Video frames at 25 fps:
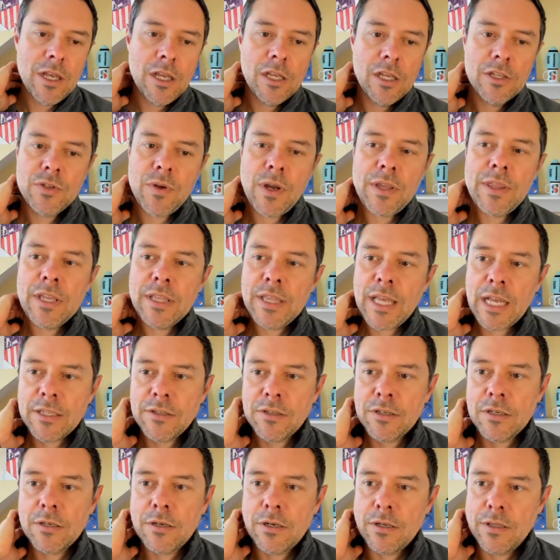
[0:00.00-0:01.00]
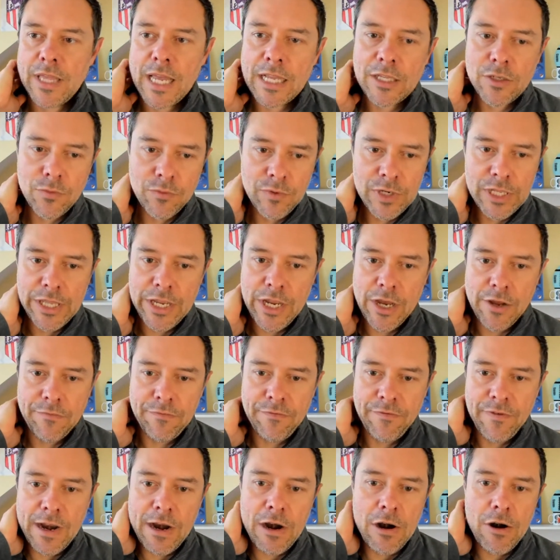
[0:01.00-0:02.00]
So I think that's really
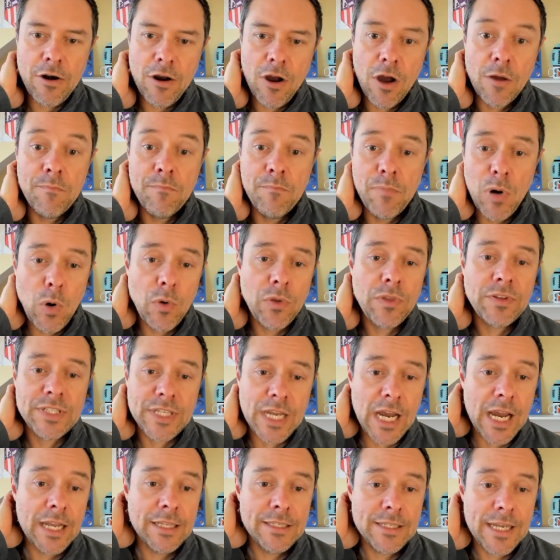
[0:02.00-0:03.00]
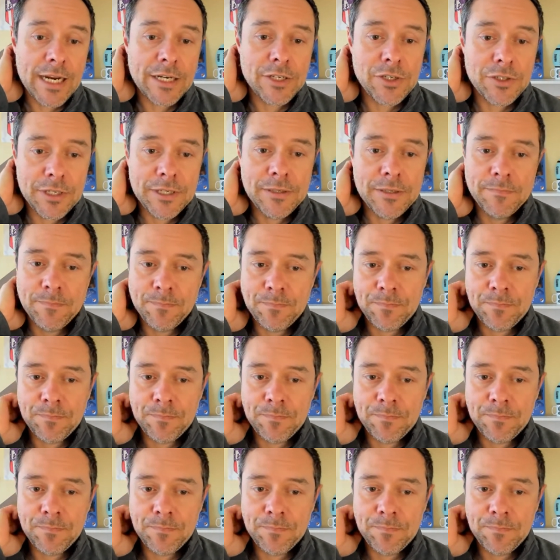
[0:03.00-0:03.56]
unfair on both sides, actually.